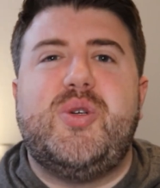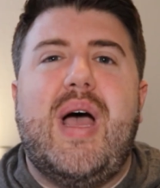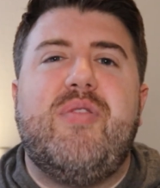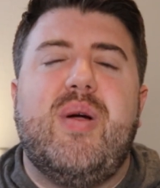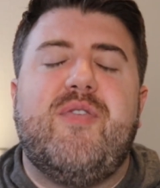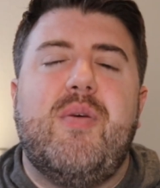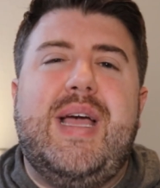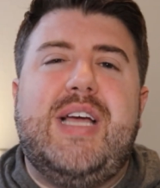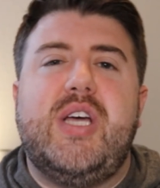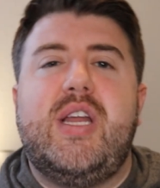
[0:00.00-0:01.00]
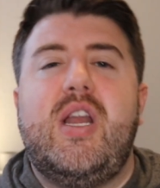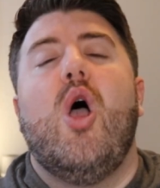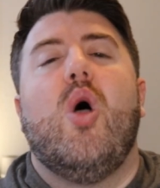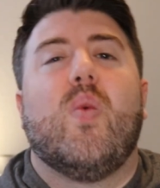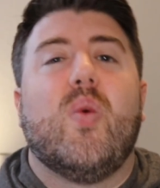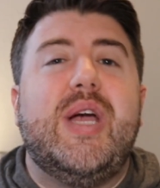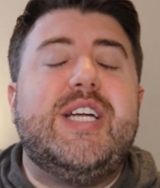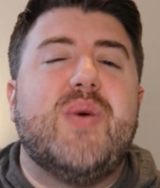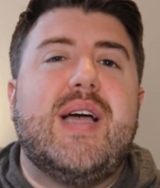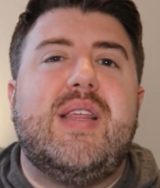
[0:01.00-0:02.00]
you have their information,
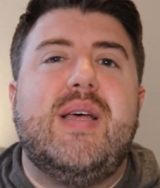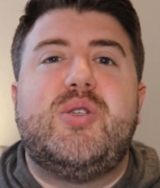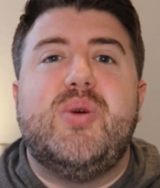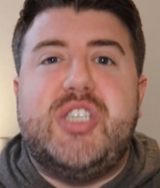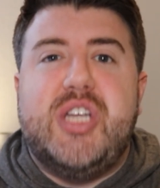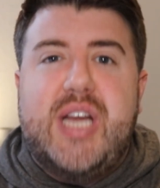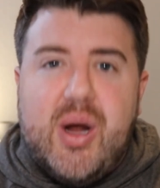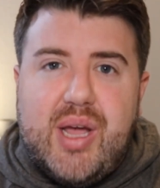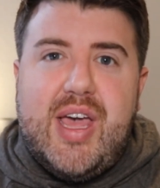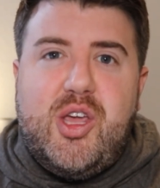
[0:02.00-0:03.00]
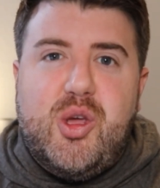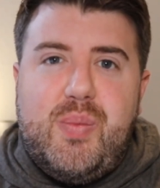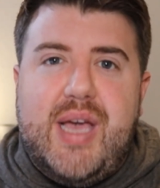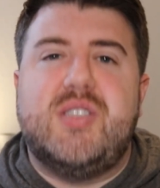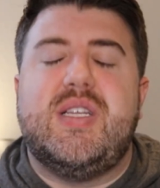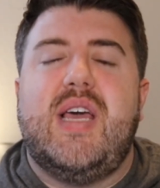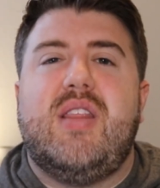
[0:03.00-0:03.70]
redirect them to a generic thank you page saying,